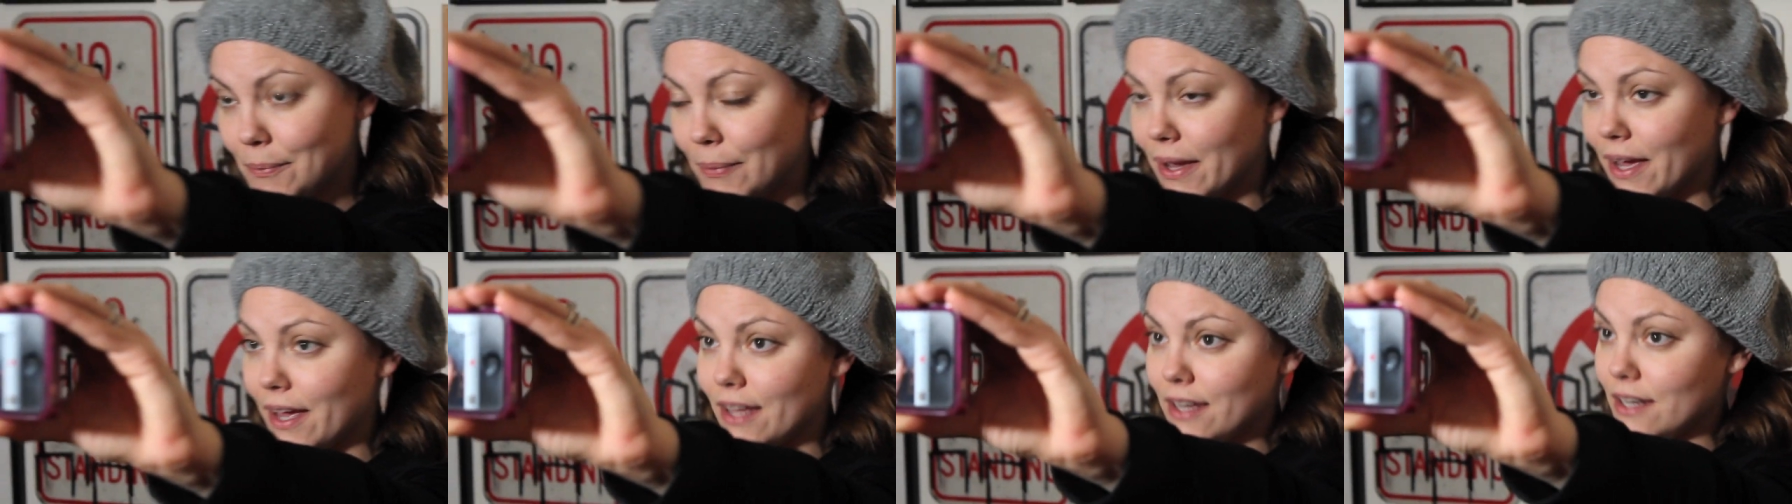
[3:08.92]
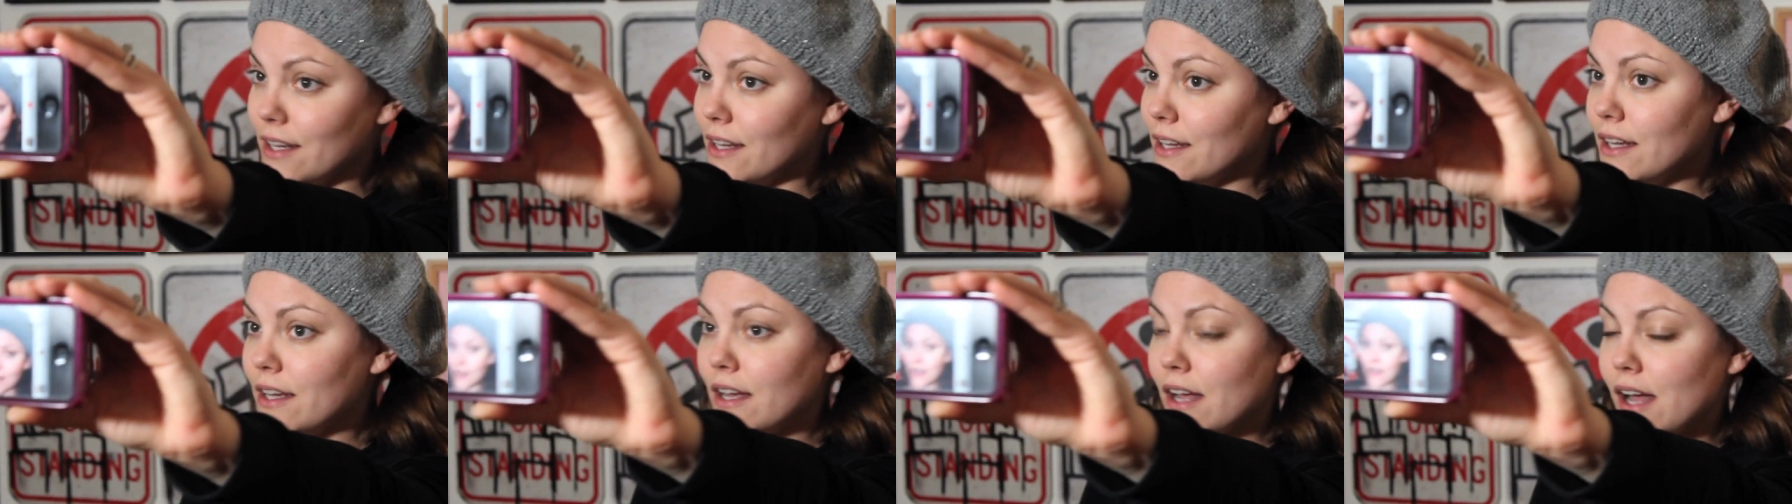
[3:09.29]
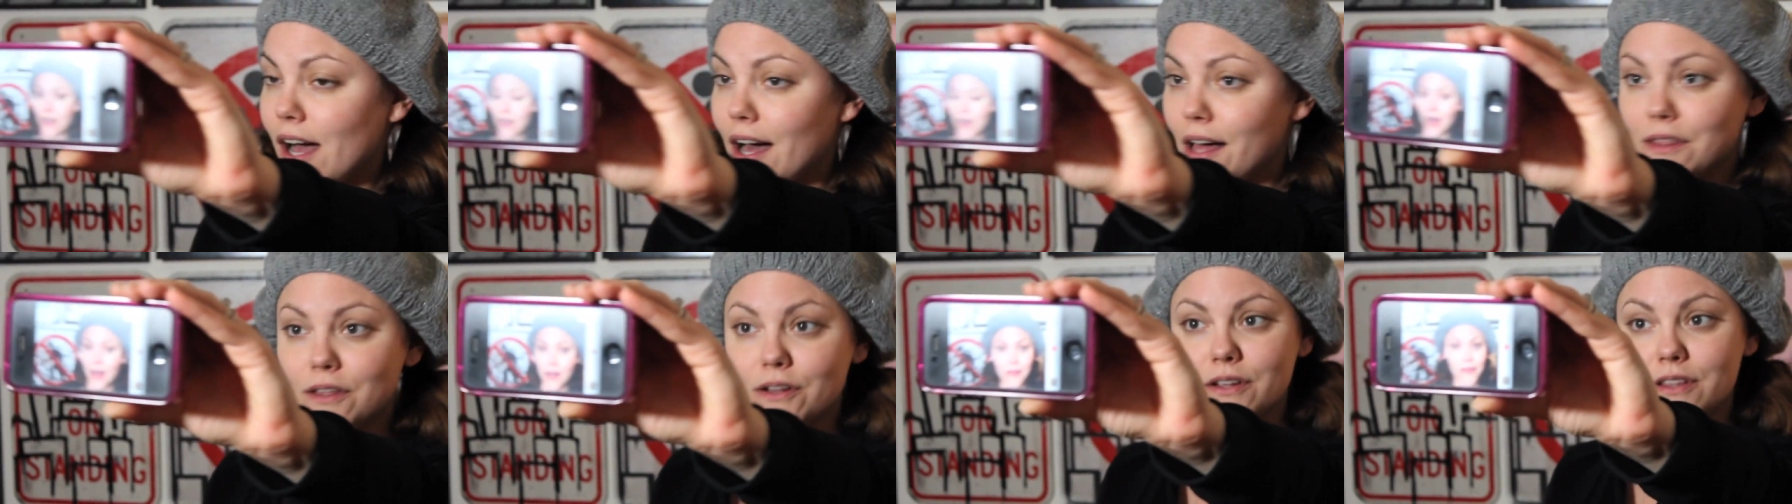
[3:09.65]
my
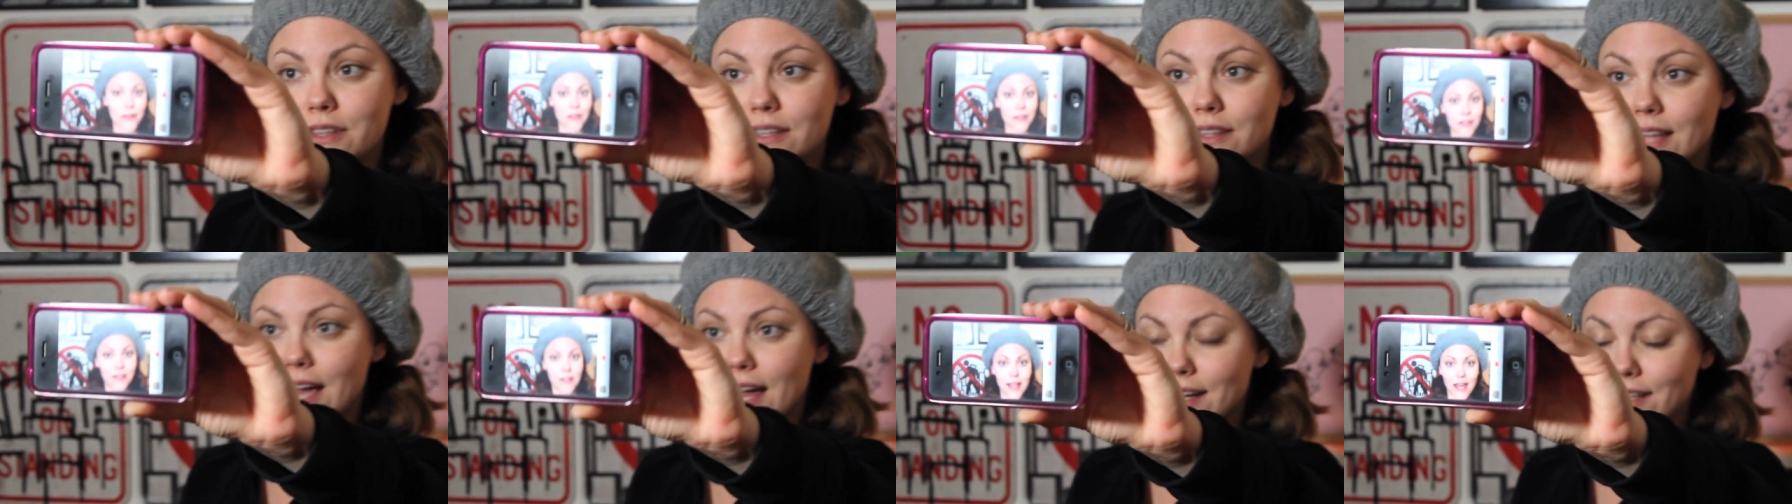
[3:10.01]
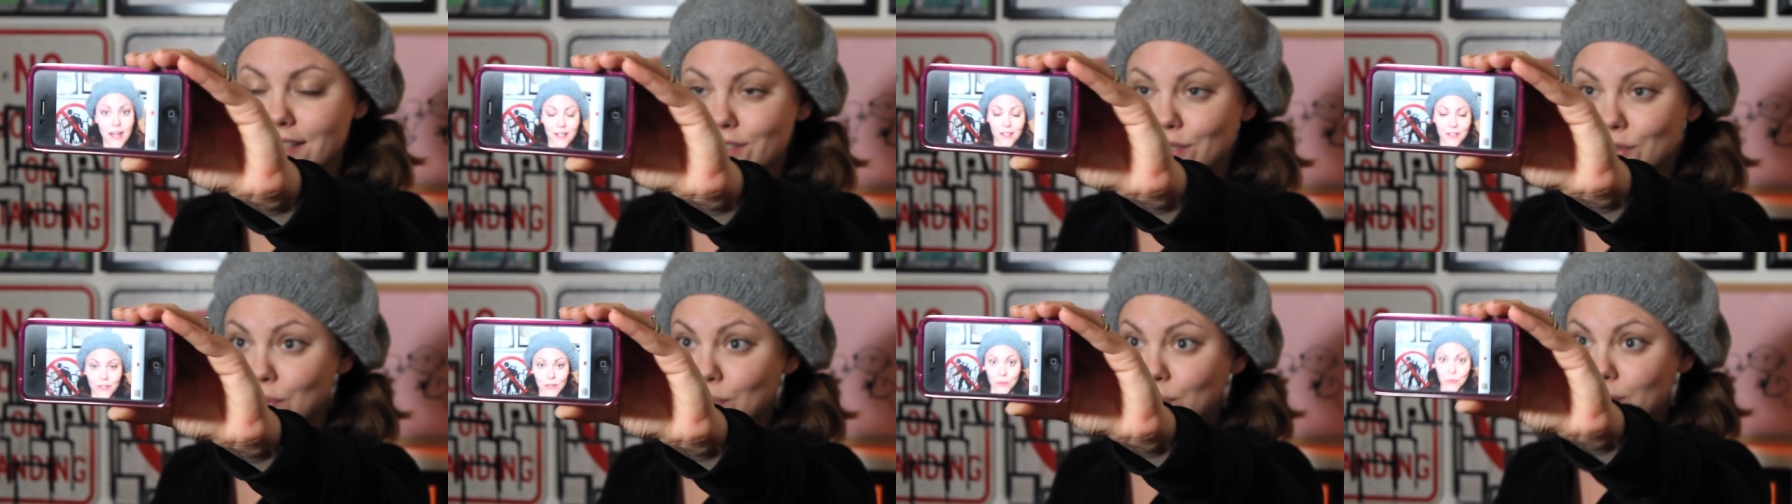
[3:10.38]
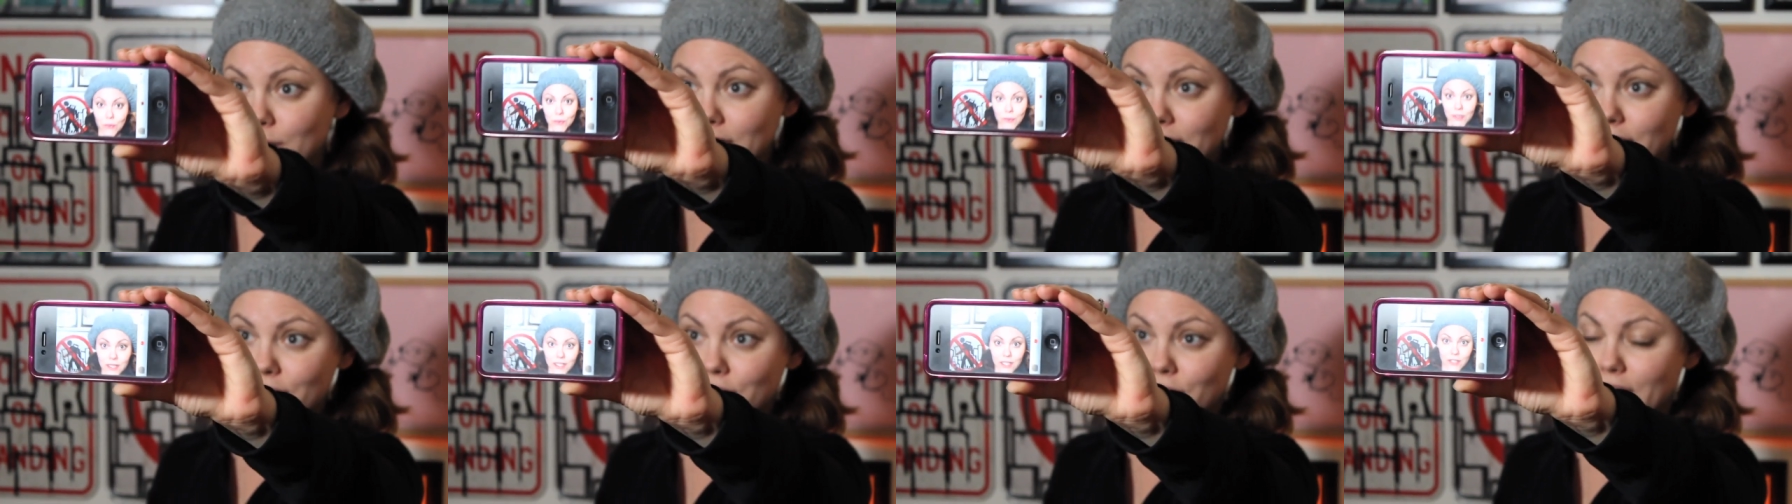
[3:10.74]
iPhone to vlog
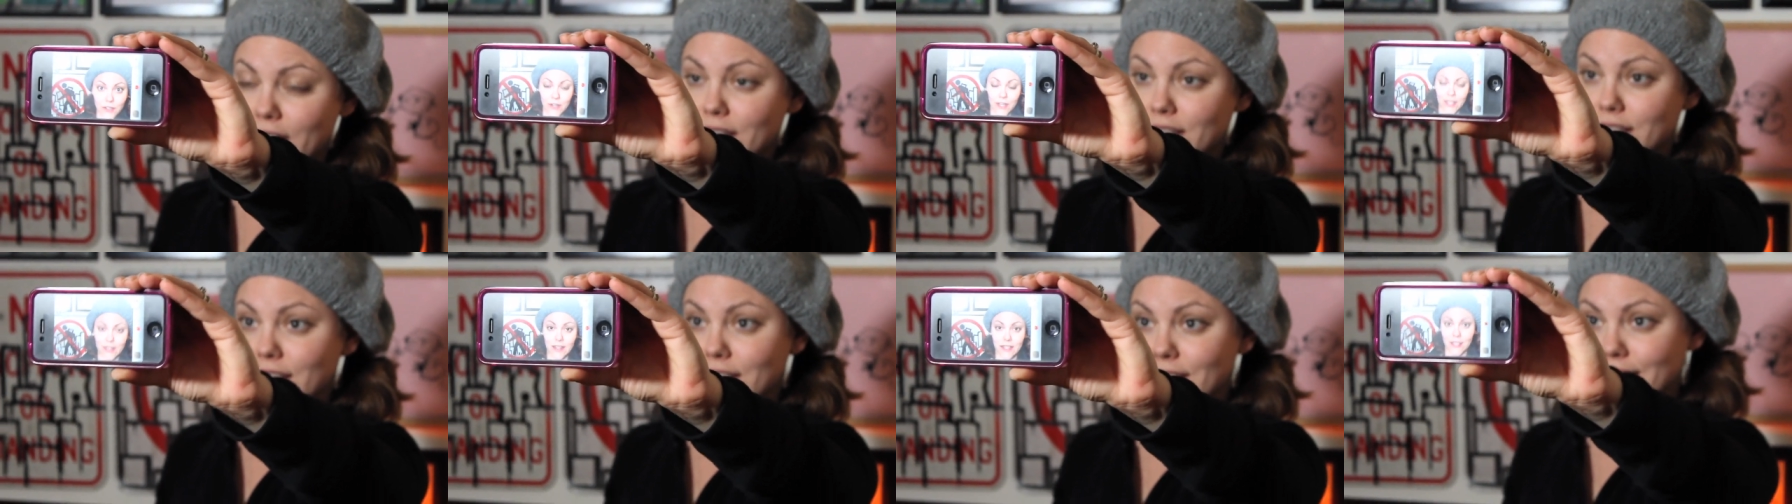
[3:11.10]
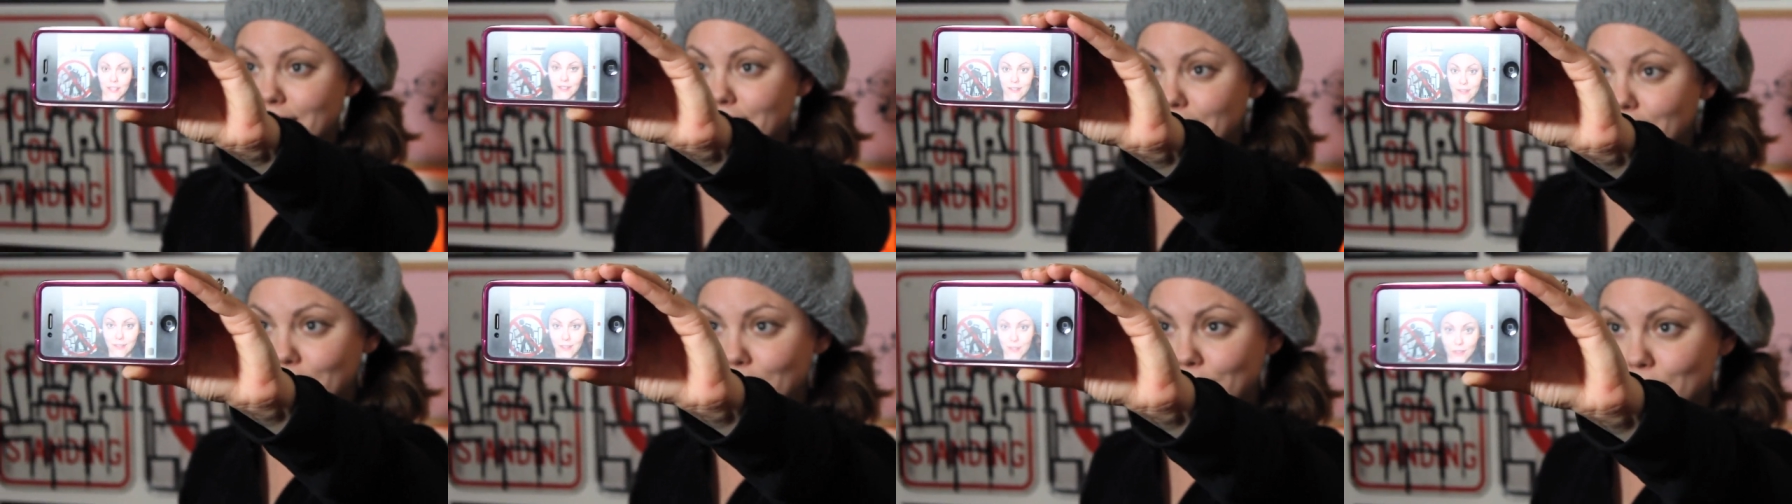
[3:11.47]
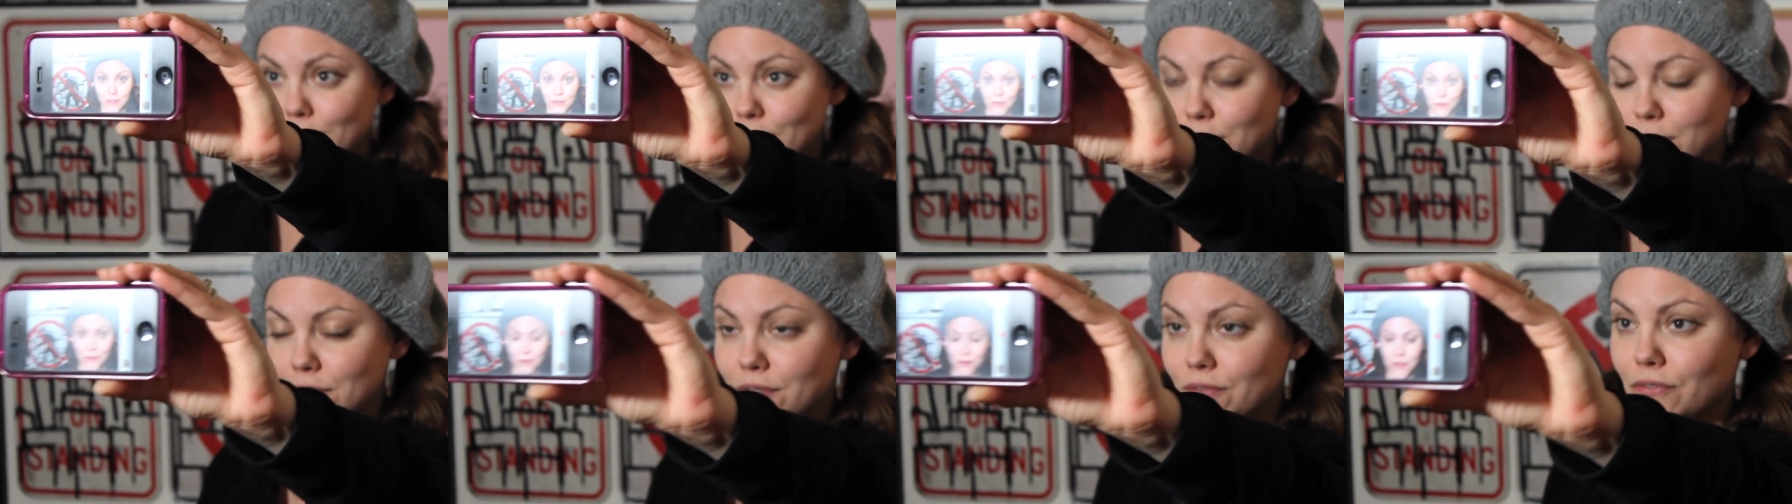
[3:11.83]
all the time.
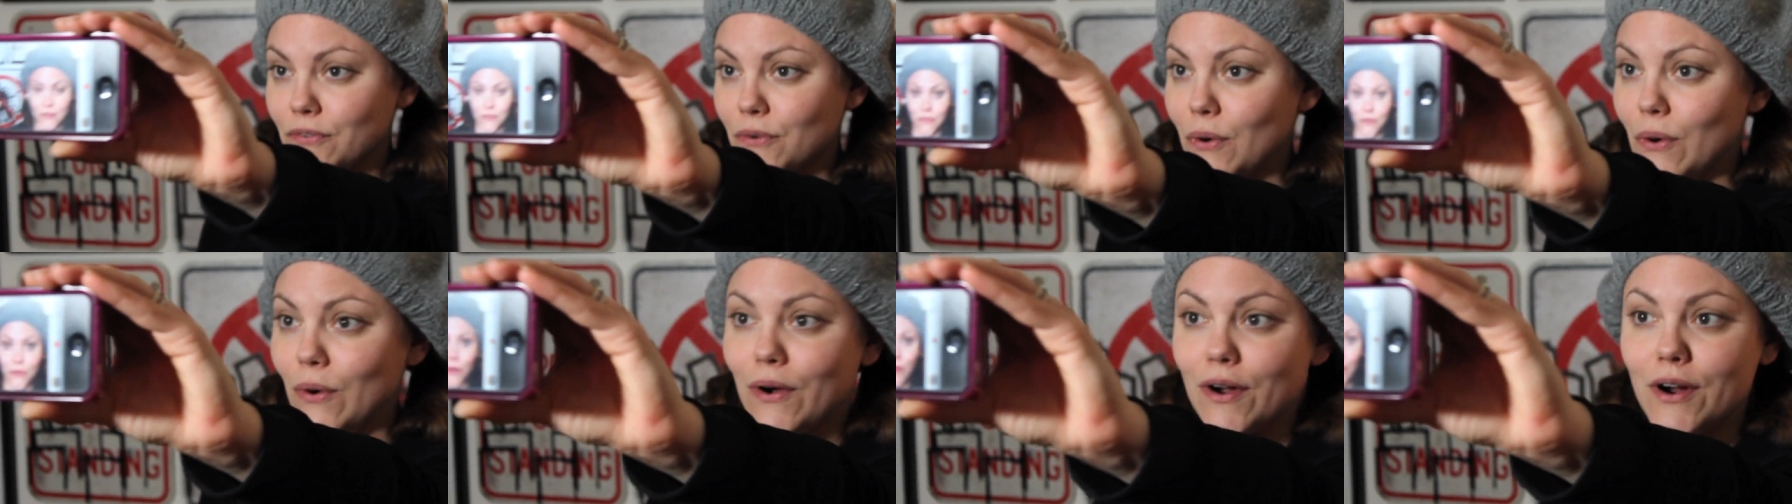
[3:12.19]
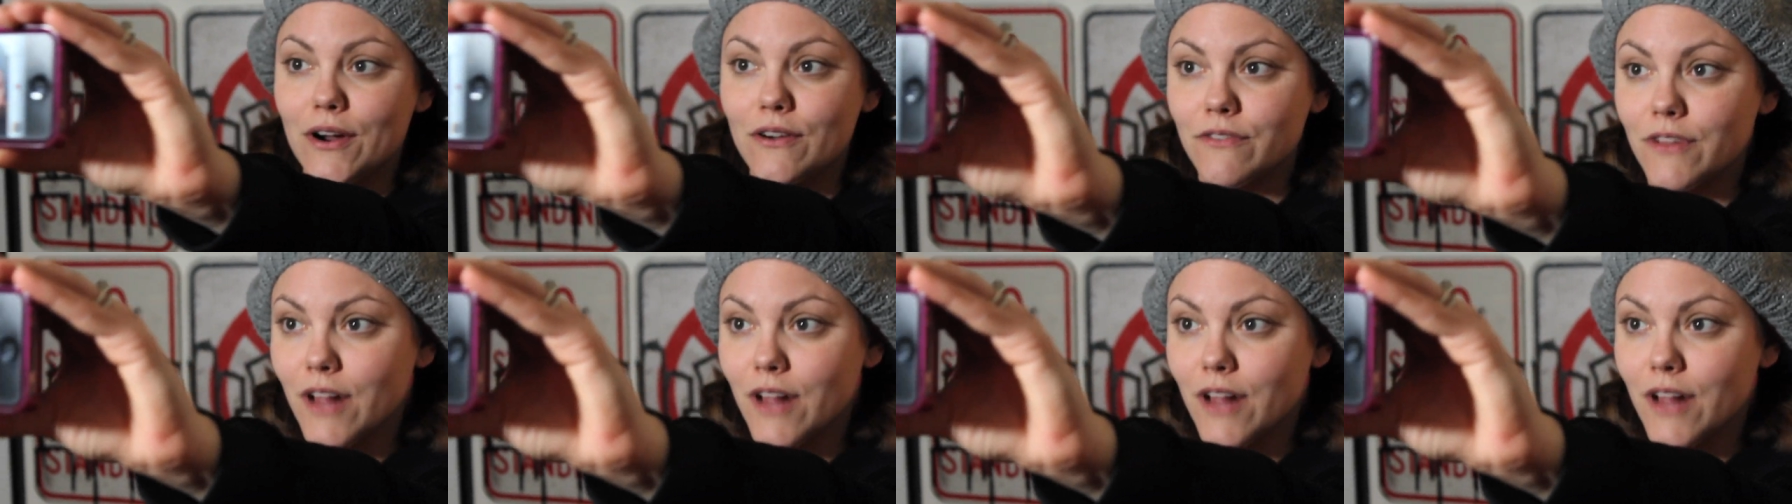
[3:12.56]
The footage you're seeing